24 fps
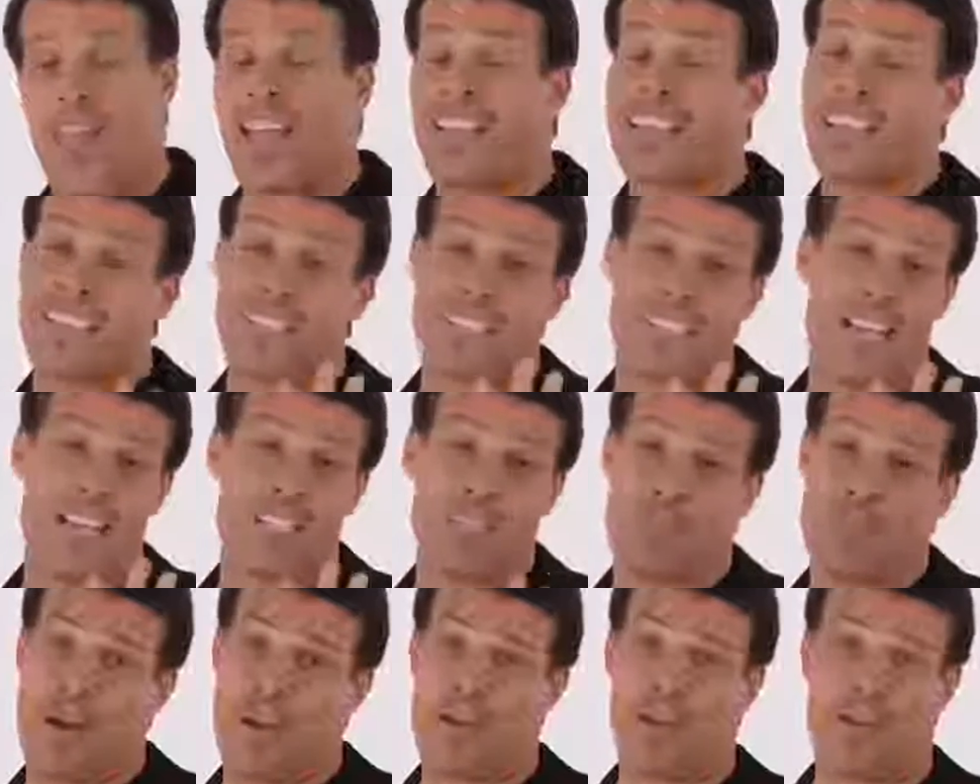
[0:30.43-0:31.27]
And
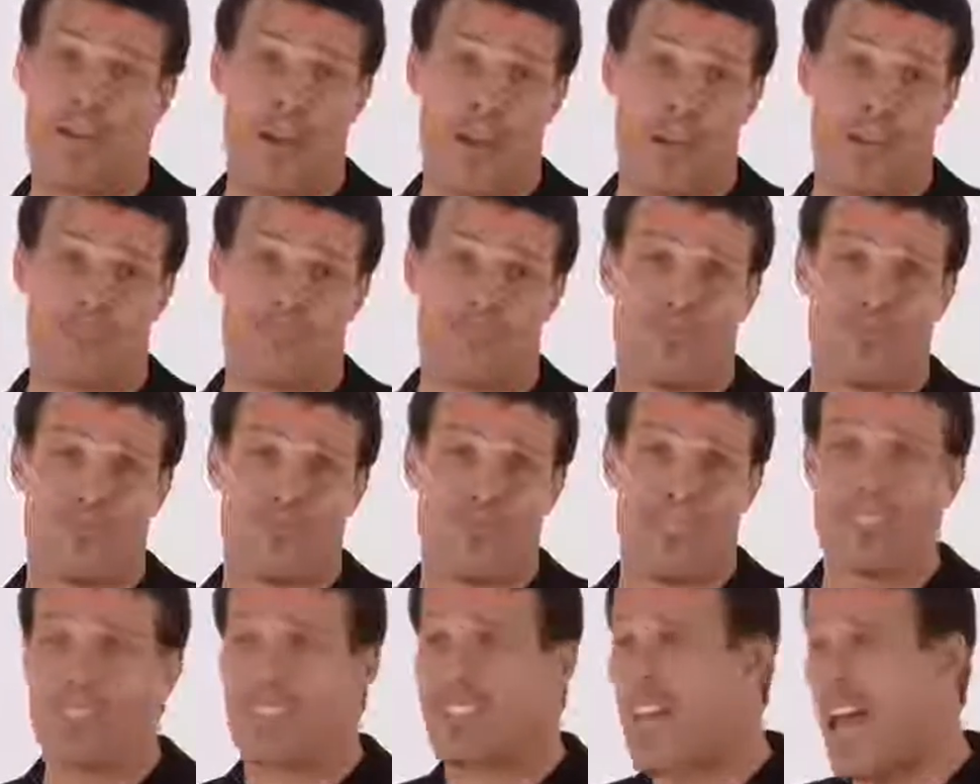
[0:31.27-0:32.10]
success, by the way,
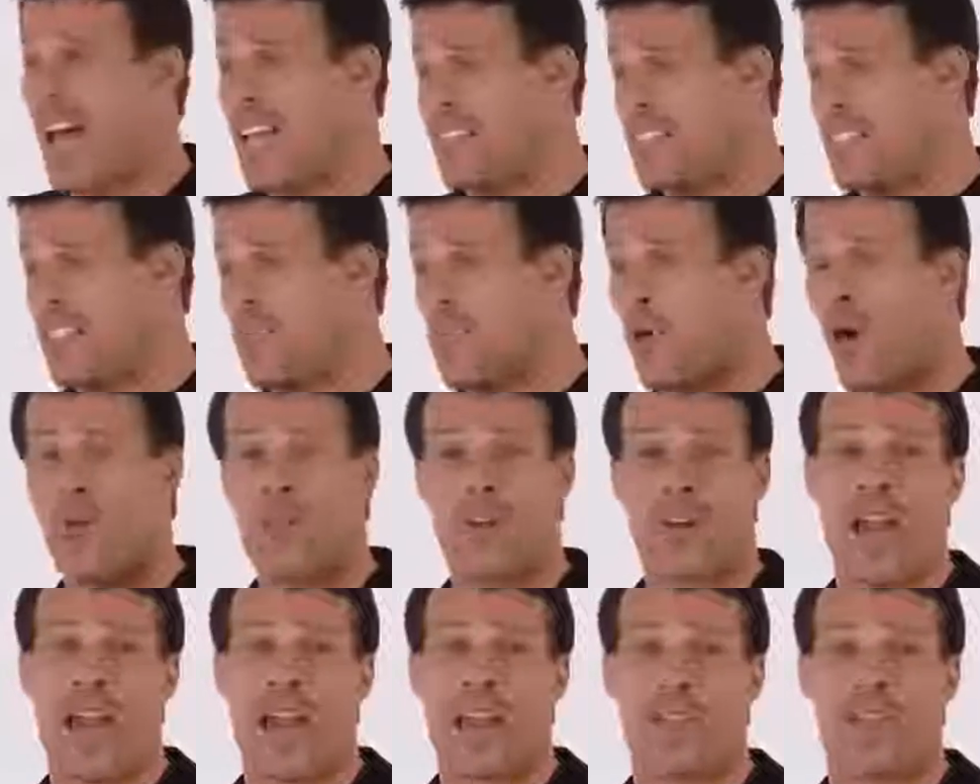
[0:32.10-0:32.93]
is not some
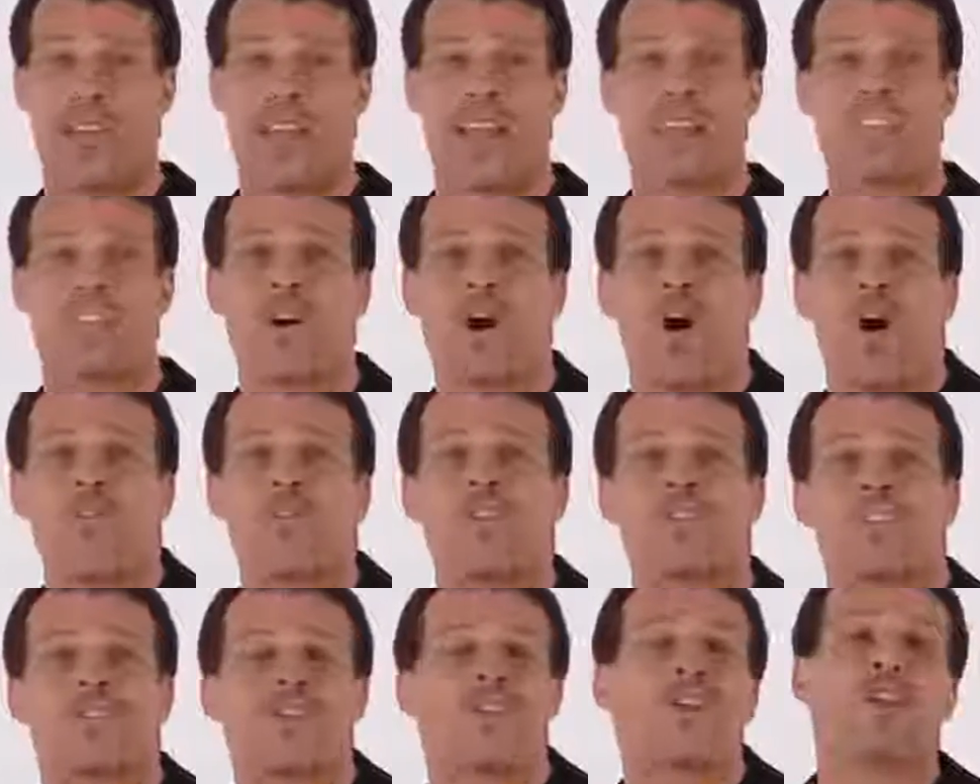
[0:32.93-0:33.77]
overnight event. It's all
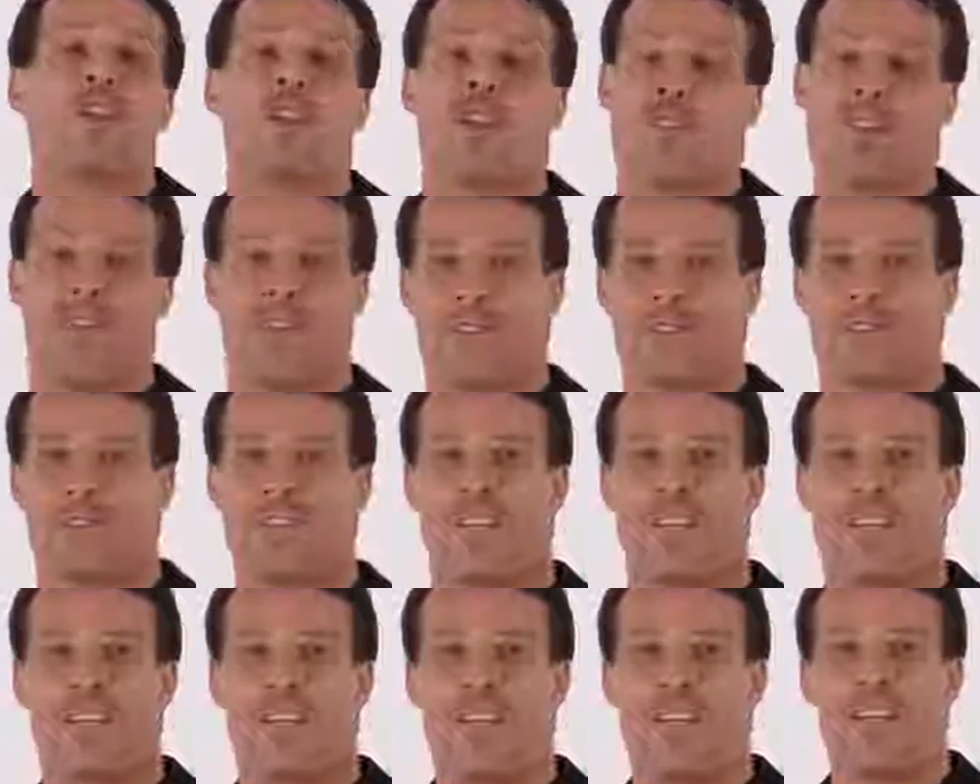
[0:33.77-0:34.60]
these little things.
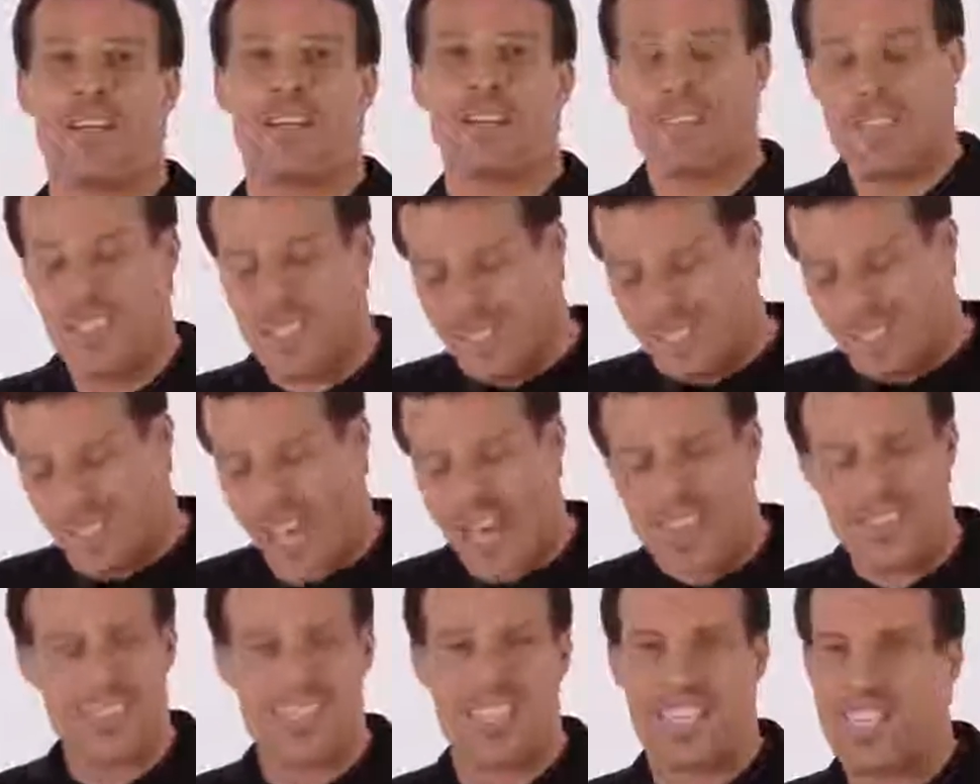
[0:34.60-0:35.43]

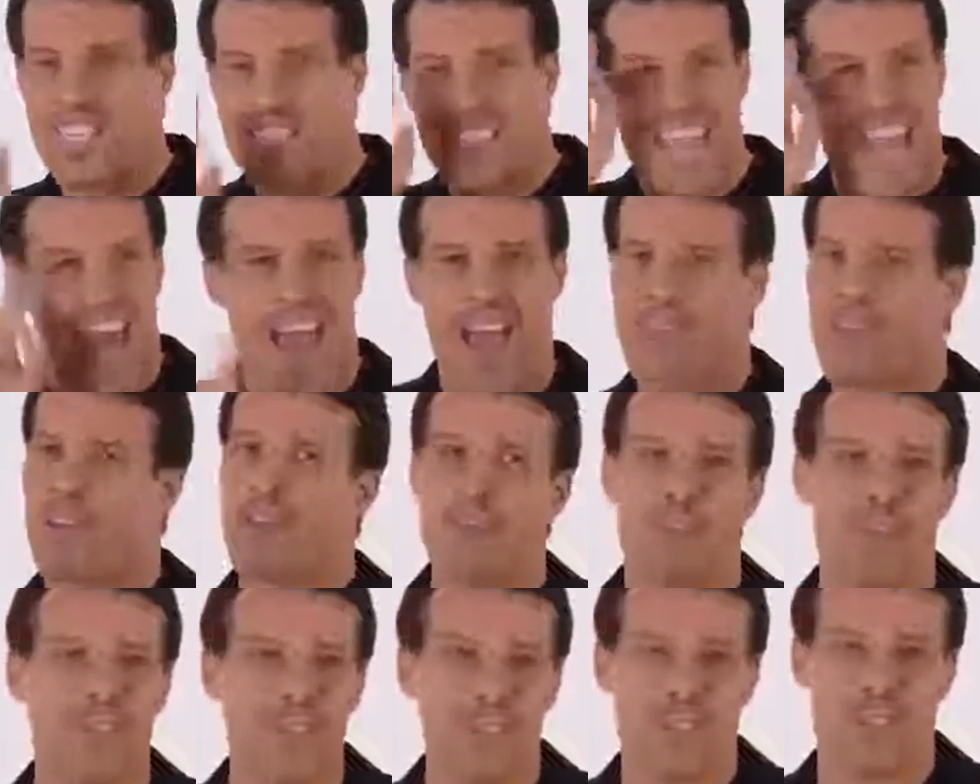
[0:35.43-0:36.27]
Success is having
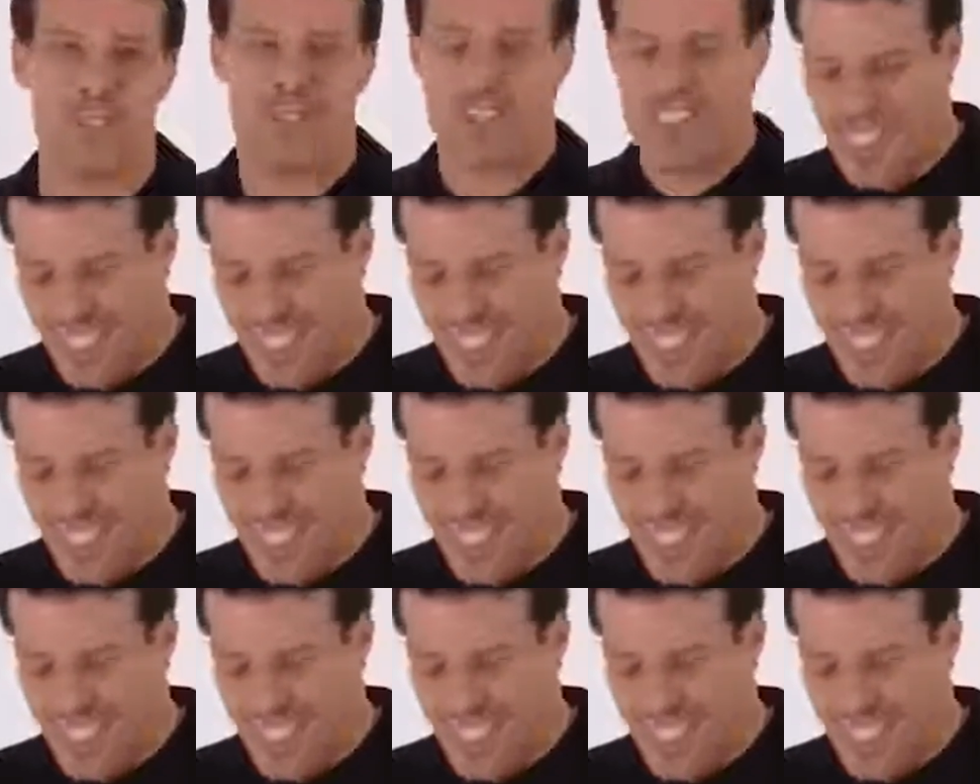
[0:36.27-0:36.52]
a vision.